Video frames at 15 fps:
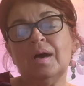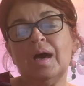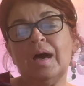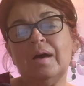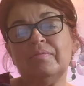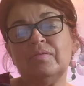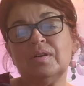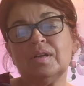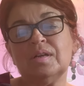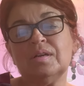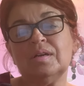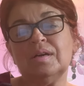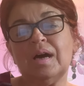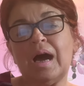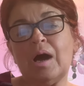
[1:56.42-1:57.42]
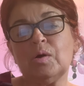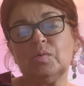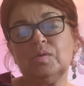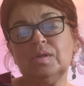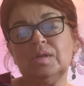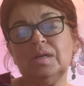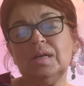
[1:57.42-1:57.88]
every
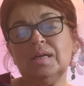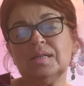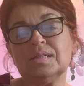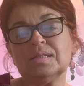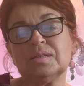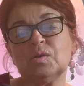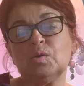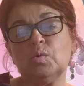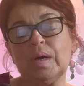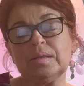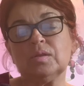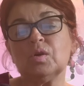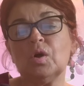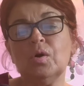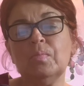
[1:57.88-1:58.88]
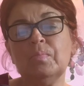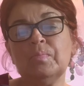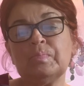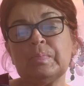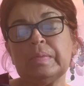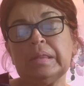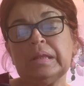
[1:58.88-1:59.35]
Audi is quattro.
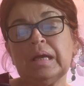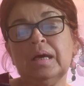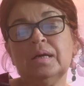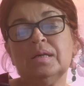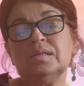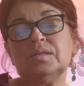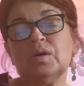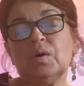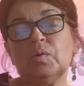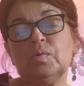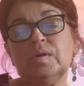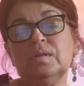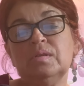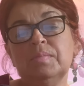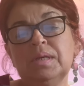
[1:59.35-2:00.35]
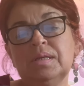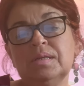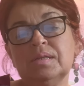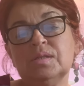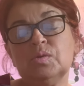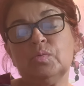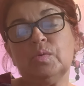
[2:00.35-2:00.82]
So it
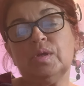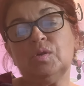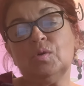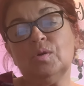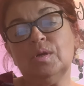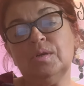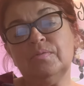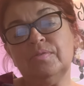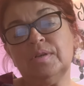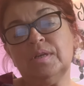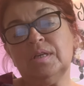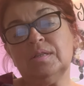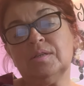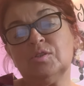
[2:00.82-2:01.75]
means when you live in